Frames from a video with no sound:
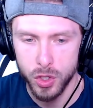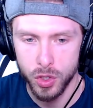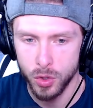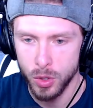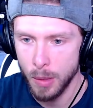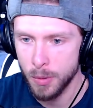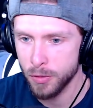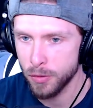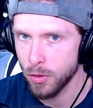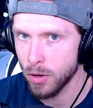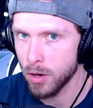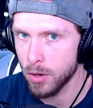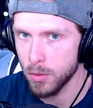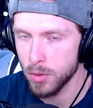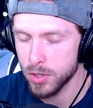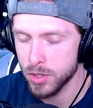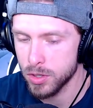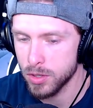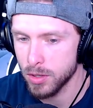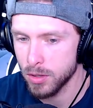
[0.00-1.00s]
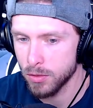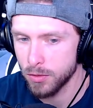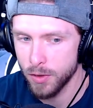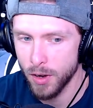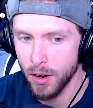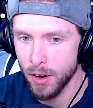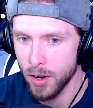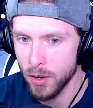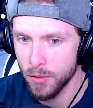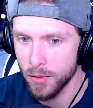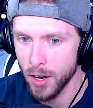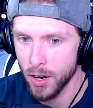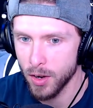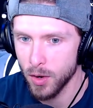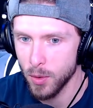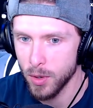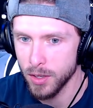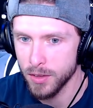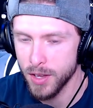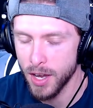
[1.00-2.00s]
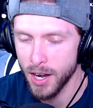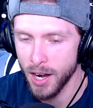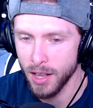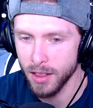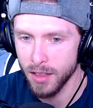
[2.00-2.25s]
script for it was very, very well done.